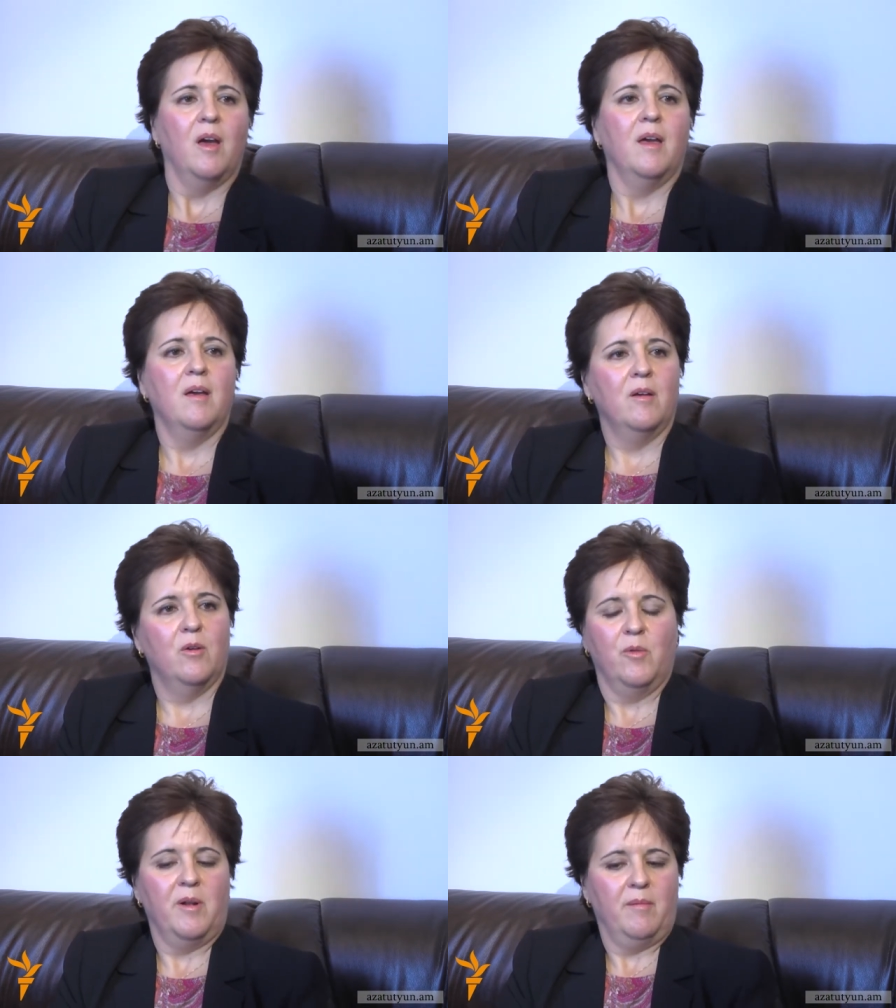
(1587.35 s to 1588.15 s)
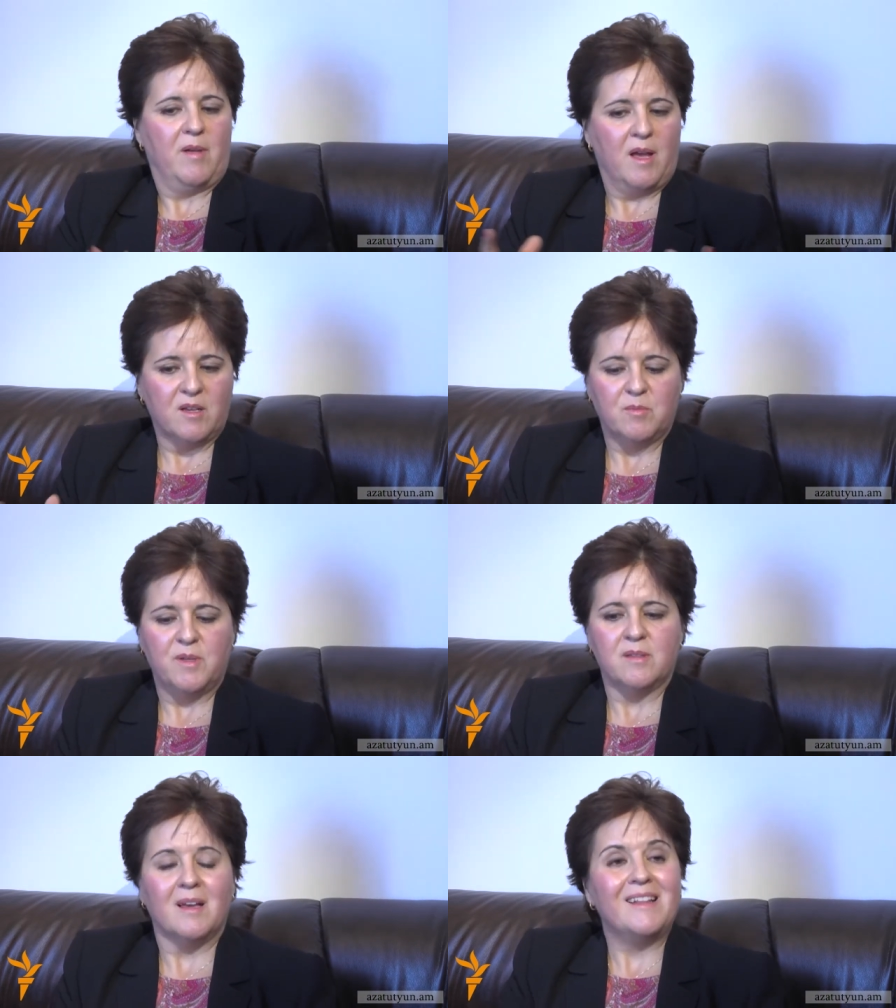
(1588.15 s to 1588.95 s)
other
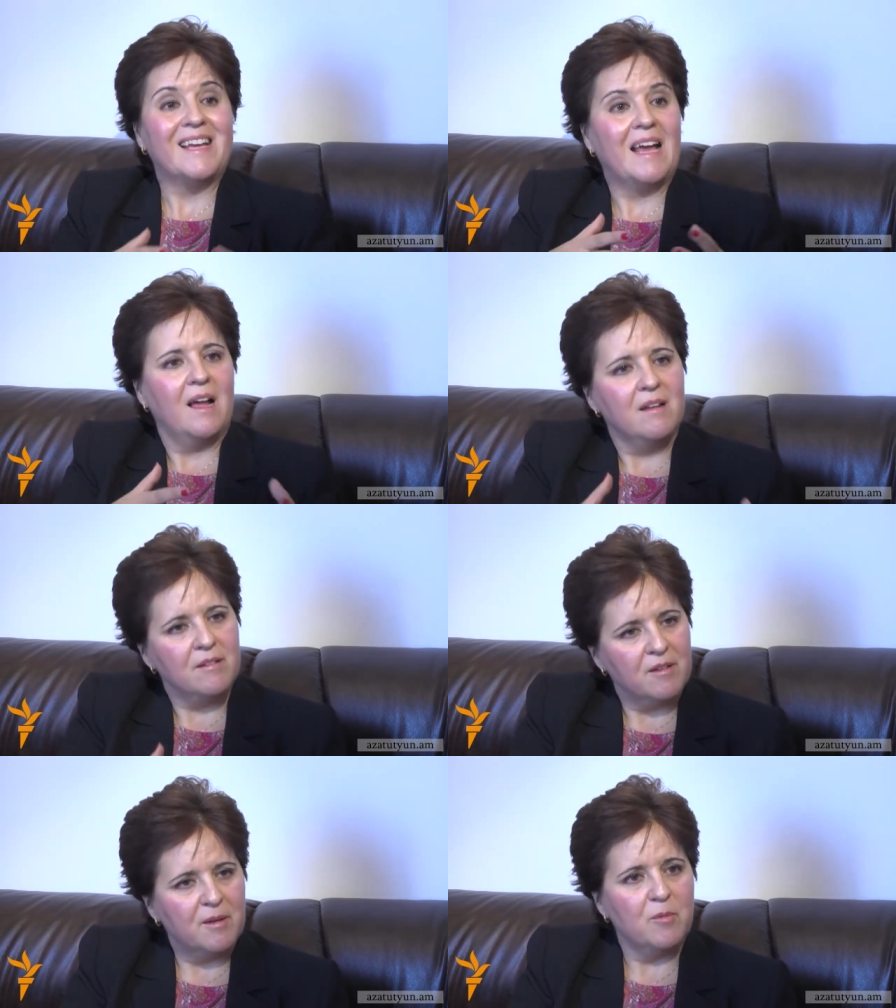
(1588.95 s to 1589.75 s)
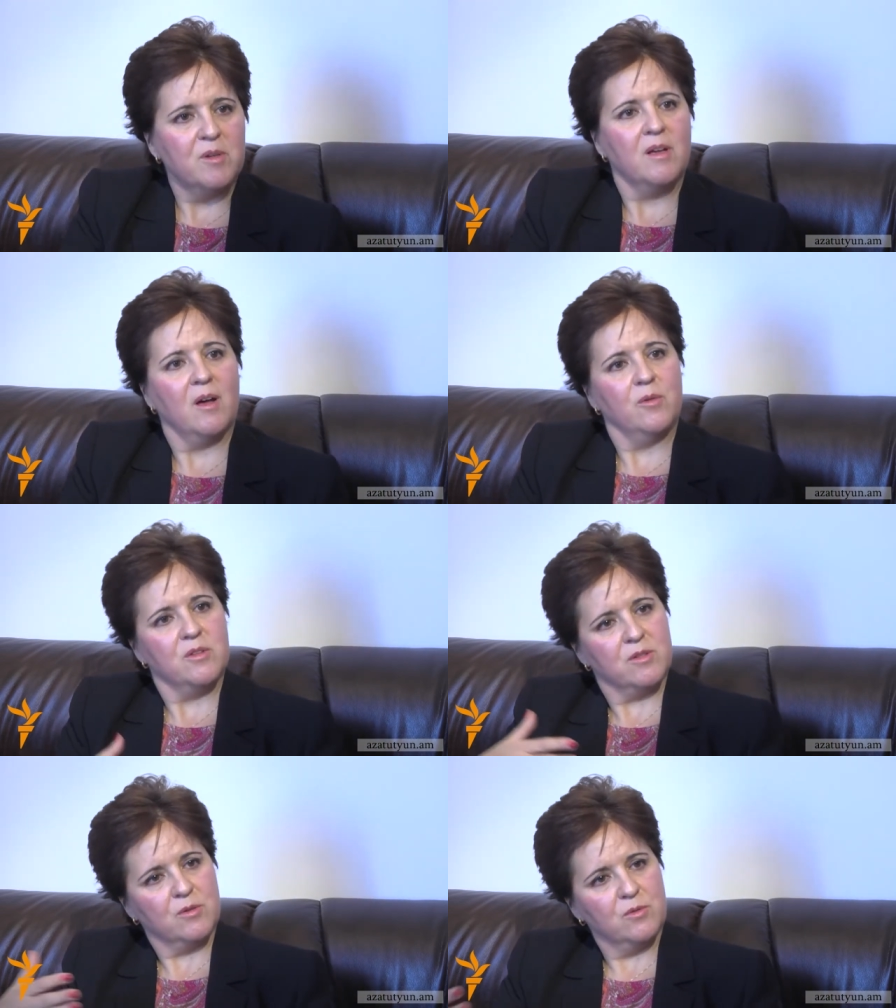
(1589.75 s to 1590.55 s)
aspects, the calendar, how
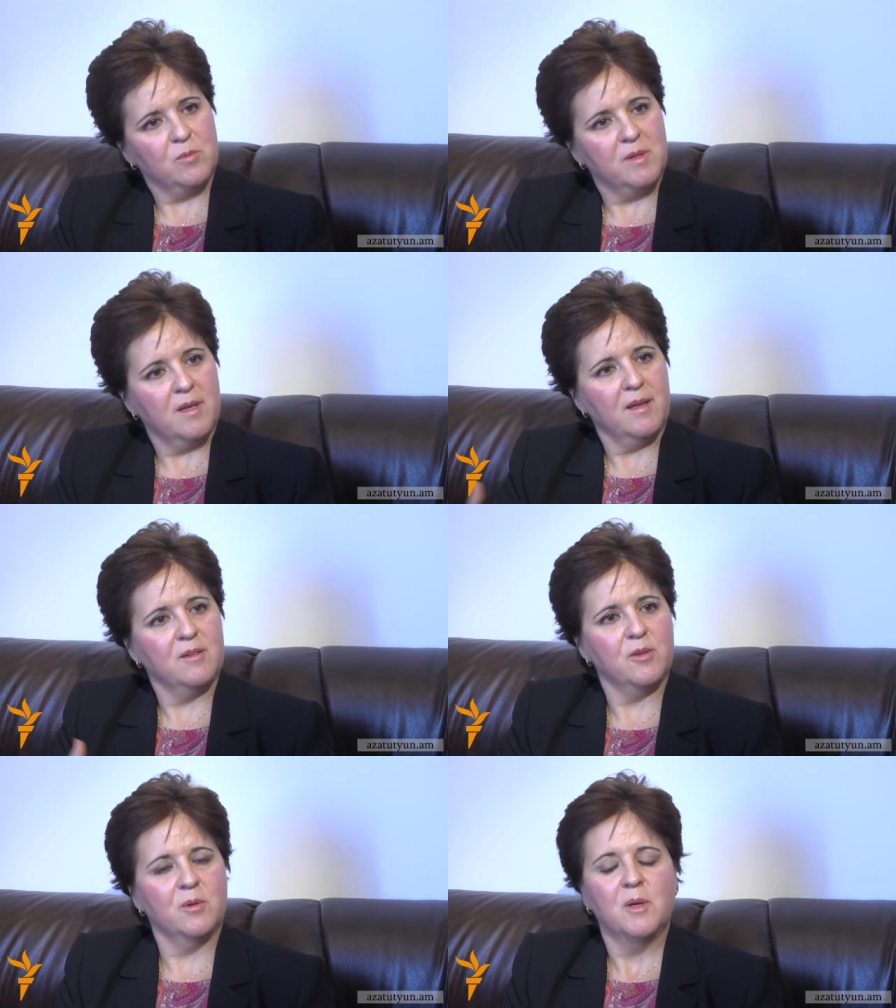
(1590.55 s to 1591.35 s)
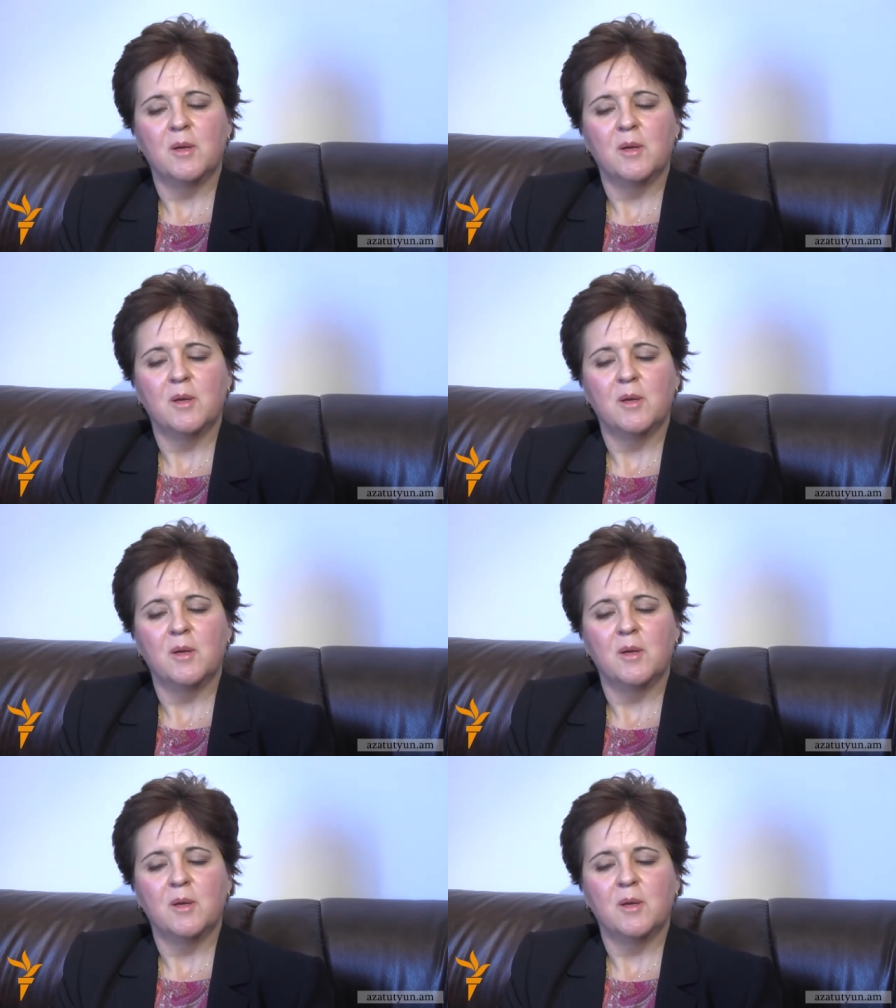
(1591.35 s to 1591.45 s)
this is going to be done.